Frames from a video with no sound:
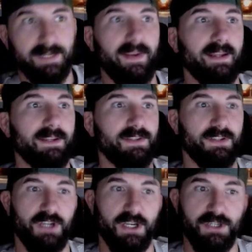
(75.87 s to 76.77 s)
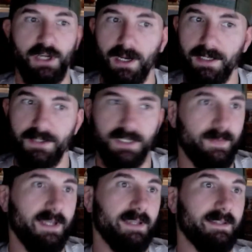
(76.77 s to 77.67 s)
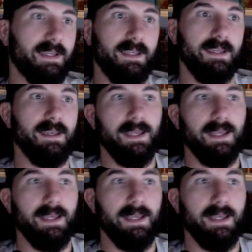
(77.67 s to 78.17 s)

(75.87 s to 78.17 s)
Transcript: advantage to Josh Hokit just because he